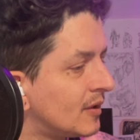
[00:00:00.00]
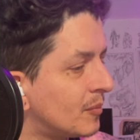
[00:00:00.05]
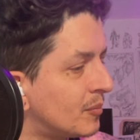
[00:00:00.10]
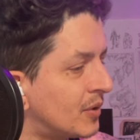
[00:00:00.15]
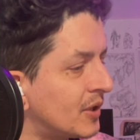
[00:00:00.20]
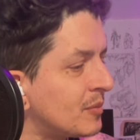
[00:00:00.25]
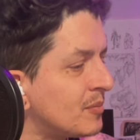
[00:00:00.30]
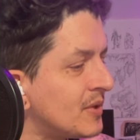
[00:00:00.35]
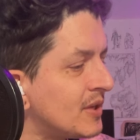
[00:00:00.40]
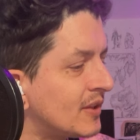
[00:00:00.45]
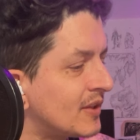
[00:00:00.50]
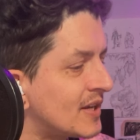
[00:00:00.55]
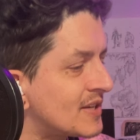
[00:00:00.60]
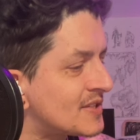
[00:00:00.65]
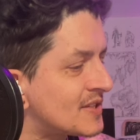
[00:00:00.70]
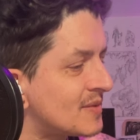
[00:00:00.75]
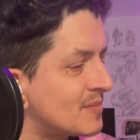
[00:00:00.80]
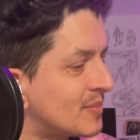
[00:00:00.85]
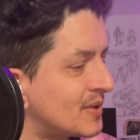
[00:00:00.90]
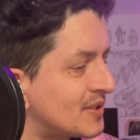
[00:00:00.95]
bring me a
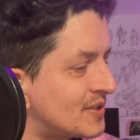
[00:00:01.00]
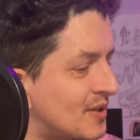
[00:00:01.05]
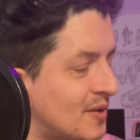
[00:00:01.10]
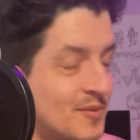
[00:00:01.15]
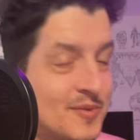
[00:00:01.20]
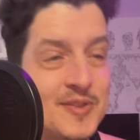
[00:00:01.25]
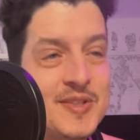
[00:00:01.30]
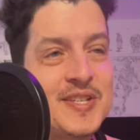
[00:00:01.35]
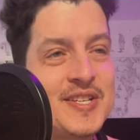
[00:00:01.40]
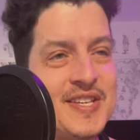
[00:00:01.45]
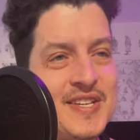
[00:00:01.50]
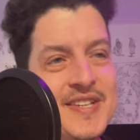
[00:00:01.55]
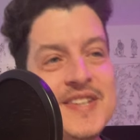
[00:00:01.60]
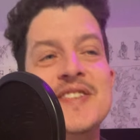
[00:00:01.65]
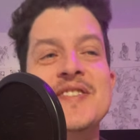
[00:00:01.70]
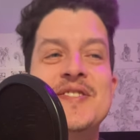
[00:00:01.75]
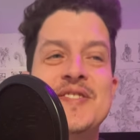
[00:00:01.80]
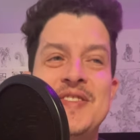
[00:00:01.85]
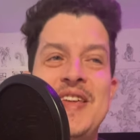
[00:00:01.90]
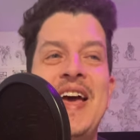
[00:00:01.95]
lesson but don't
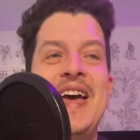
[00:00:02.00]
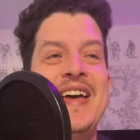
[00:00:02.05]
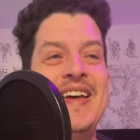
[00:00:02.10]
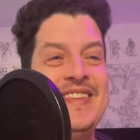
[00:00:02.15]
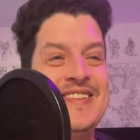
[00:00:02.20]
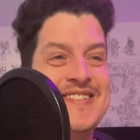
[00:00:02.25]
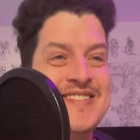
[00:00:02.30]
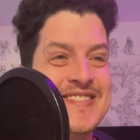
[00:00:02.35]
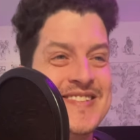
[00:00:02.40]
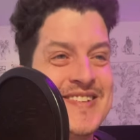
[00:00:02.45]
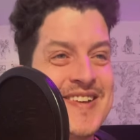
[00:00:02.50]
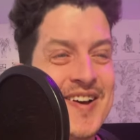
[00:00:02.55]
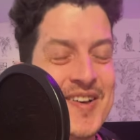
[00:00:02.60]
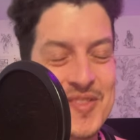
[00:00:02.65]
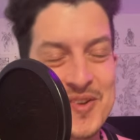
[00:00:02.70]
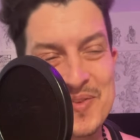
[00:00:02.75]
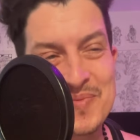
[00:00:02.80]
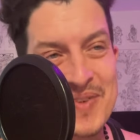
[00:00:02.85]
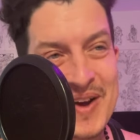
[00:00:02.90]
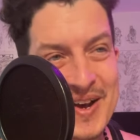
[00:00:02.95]
teach. That's the
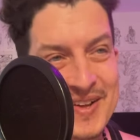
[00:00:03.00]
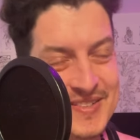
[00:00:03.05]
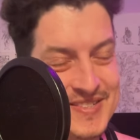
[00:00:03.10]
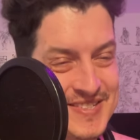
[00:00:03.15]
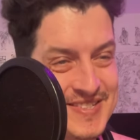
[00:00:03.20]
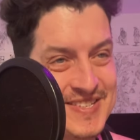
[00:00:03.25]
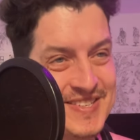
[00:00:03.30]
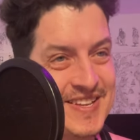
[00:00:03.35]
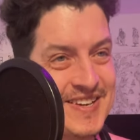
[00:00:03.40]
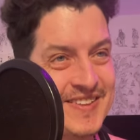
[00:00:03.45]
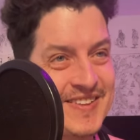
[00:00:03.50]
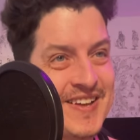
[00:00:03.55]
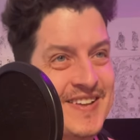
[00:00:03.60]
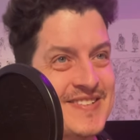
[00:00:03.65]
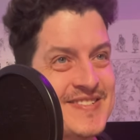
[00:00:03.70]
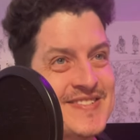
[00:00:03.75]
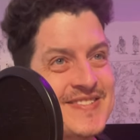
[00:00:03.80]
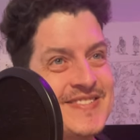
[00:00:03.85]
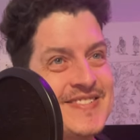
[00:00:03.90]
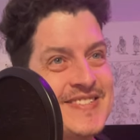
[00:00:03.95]
other policy that a lot of
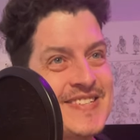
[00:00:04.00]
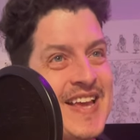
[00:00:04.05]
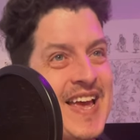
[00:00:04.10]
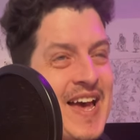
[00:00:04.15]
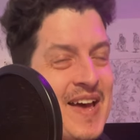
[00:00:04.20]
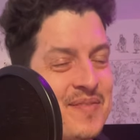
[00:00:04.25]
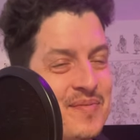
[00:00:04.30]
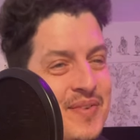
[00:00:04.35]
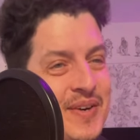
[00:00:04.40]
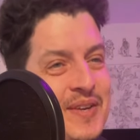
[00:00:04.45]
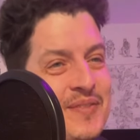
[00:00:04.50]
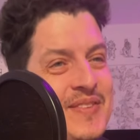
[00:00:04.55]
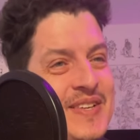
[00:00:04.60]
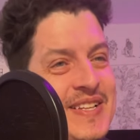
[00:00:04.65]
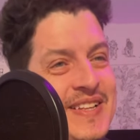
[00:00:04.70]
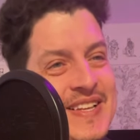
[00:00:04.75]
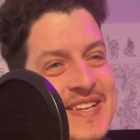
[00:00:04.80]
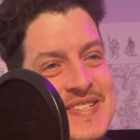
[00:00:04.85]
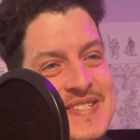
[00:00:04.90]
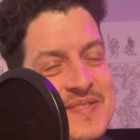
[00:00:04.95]
schools had. Bring me a
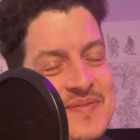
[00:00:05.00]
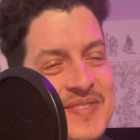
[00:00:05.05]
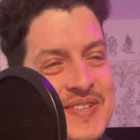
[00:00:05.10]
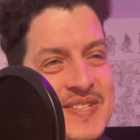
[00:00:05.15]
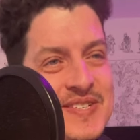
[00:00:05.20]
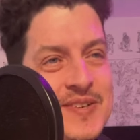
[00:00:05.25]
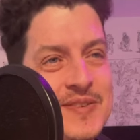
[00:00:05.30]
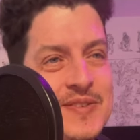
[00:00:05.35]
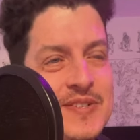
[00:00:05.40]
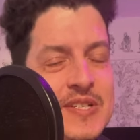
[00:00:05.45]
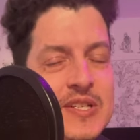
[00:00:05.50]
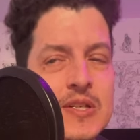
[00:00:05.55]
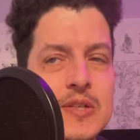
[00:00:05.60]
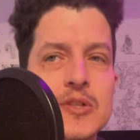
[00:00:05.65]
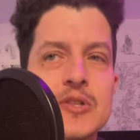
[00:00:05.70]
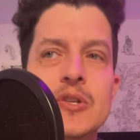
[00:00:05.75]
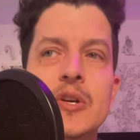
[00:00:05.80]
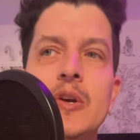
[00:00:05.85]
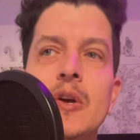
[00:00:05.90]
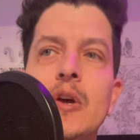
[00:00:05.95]
lesson but don't
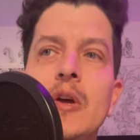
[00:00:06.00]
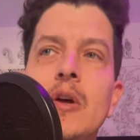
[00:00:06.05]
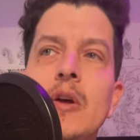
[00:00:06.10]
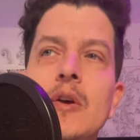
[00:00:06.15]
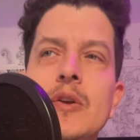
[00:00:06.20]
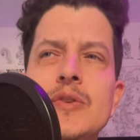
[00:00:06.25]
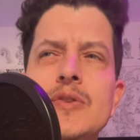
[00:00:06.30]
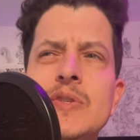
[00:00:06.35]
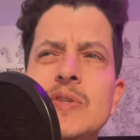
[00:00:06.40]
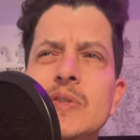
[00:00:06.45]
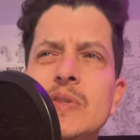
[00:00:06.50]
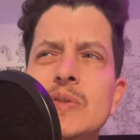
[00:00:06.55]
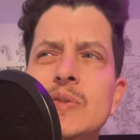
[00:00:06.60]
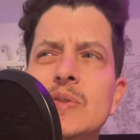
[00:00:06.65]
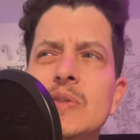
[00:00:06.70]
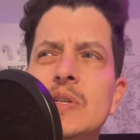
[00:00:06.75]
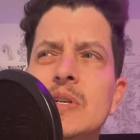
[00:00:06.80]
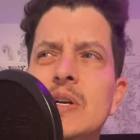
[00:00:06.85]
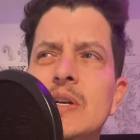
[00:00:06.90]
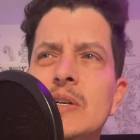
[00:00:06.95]
teach.
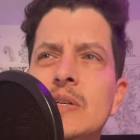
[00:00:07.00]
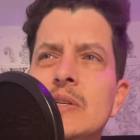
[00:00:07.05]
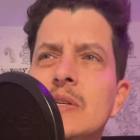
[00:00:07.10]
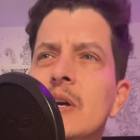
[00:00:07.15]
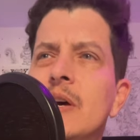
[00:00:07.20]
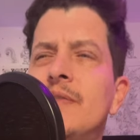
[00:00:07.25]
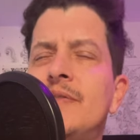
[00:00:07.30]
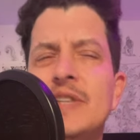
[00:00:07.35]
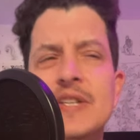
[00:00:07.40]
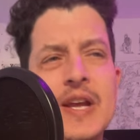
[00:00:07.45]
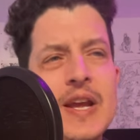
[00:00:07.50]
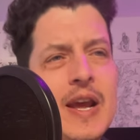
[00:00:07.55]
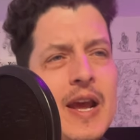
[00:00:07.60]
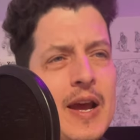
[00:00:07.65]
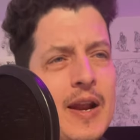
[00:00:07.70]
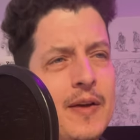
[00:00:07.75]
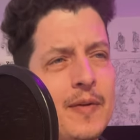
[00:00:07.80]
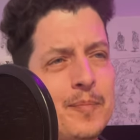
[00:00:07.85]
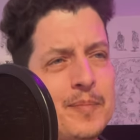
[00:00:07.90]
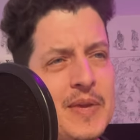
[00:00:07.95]
So every day
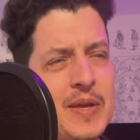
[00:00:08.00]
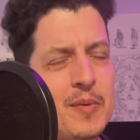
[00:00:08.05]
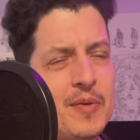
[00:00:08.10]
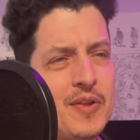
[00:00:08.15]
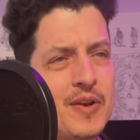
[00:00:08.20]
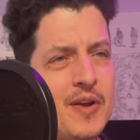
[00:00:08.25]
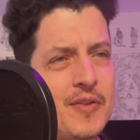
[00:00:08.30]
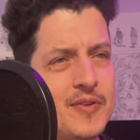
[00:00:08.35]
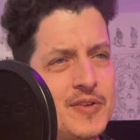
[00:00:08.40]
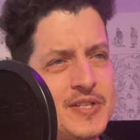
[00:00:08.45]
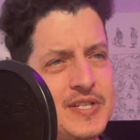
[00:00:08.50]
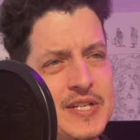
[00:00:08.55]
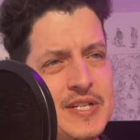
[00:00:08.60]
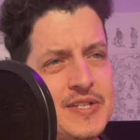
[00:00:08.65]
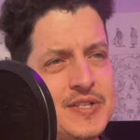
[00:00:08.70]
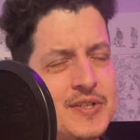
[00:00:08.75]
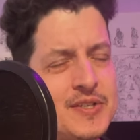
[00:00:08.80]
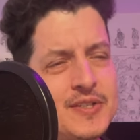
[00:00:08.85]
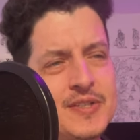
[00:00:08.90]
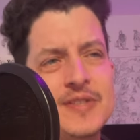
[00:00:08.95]
I'd meet with another
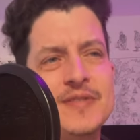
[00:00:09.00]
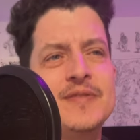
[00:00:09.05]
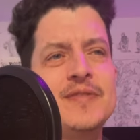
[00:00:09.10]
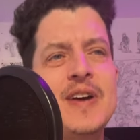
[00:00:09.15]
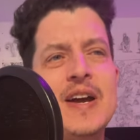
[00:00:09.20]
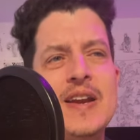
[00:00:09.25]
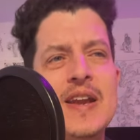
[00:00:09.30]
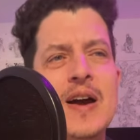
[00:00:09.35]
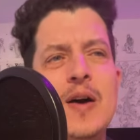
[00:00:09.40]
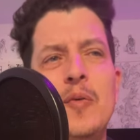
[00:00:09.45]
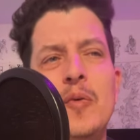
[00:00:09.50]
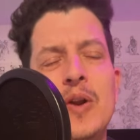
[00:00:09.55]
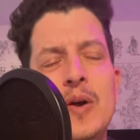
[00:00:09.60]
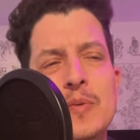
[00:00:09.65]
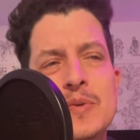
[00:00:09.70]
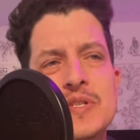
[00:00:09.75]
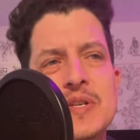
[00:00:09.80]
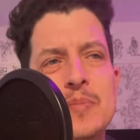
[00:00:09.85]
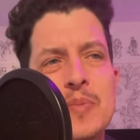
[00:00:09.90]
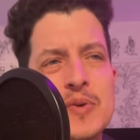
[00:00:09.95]
teacher and find out what I
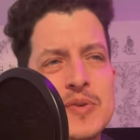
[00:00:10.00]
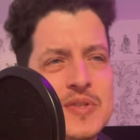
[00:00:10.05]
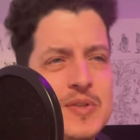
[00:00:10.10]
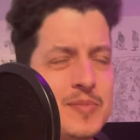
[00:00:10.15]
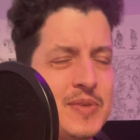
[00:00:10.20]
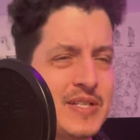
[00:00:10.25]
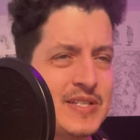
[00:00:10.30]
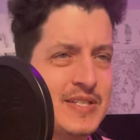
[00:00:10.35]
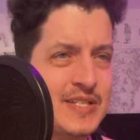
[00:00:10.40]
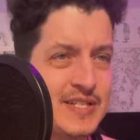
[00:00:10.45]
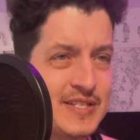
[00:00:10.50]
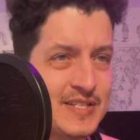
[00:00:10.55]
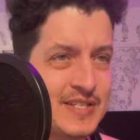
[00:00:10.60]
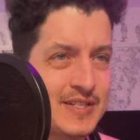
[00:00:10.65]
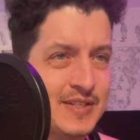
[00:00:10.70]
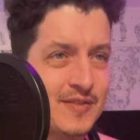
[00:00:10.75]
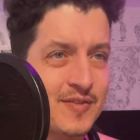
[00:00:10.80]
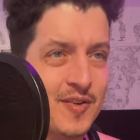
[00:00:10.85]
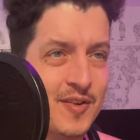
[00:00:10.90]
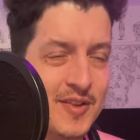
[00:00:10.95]
was supposed to be
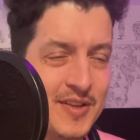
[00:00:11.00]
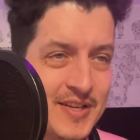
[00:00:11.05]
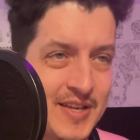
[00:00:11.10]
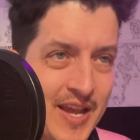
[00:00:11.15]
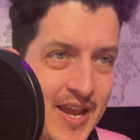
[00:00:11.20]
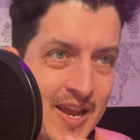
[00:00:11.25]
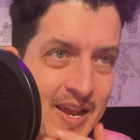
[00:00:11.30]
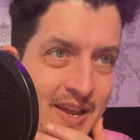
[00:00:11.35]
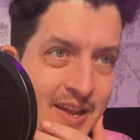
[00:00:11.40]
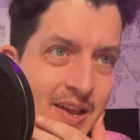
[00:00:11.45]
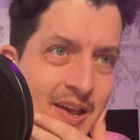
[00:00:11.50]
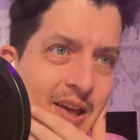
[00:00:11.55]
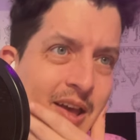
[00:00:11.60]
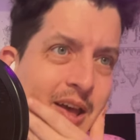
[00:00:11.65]
teaching for the day.